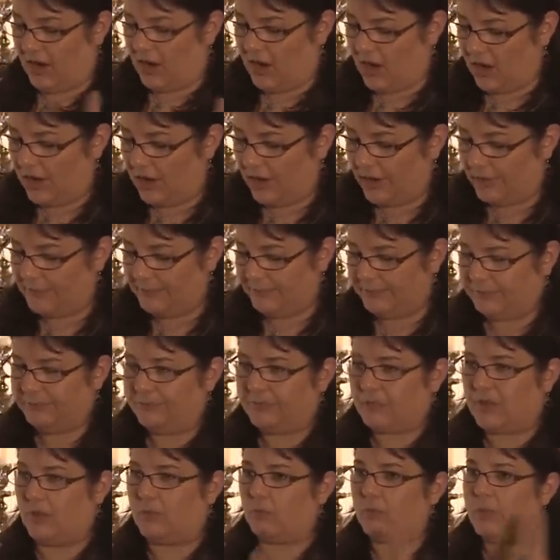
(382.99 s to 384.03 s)
art,
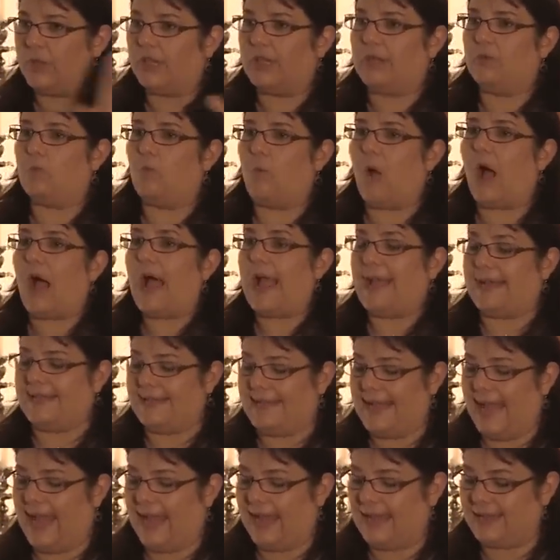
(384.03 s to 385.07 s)
a really wide
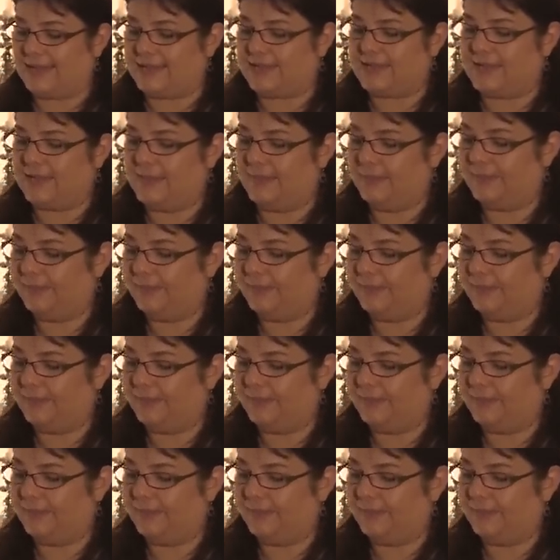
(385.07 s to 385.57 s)
net.